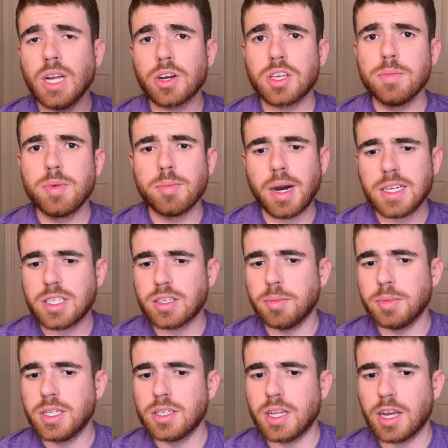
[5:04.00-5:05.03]
keep in mind, some
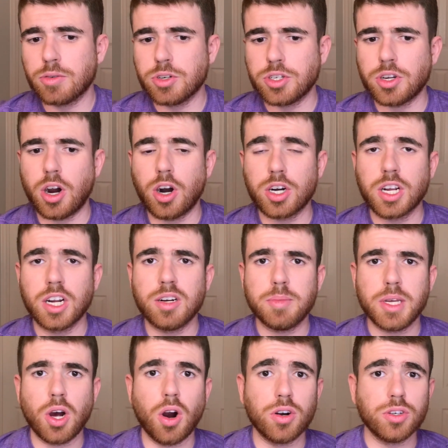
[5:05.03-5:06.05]
of these languages are going to
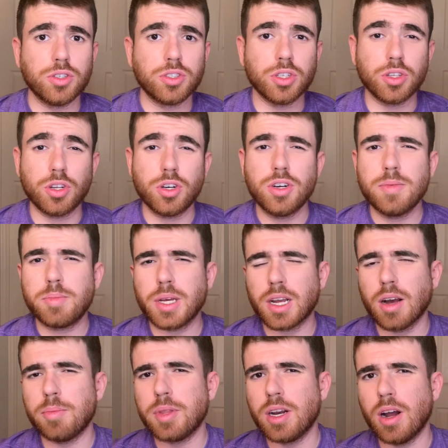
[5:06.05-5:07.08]
be harder to learn and pick
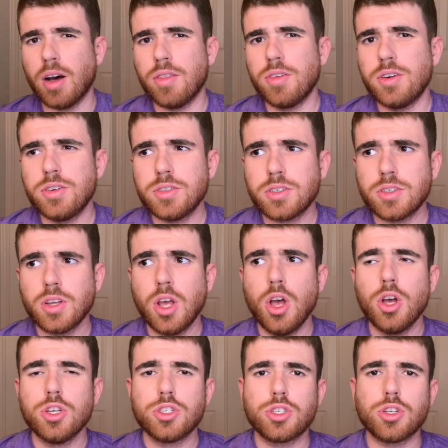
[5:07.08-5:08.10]
up than others.
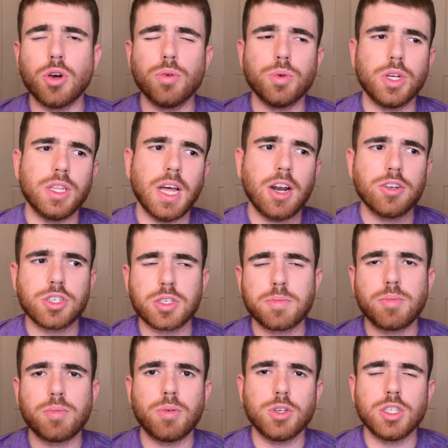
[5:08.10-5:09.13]
So
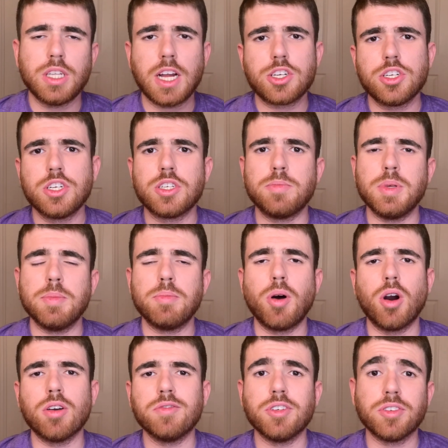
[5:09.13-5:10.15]
that should just be
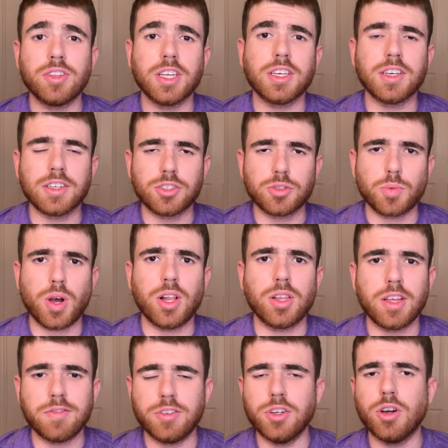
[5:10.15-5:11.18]
part of your thinking as well
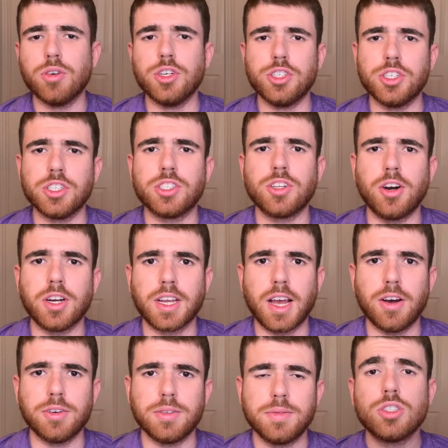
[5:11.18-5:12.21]
if you know you're just starting
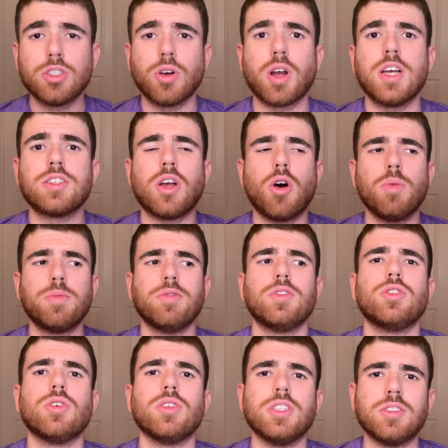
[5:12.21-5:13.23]
out. So guys, I hope you've
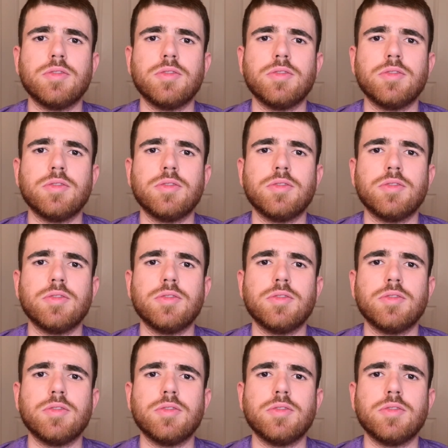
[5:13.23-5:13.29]
enjoyed this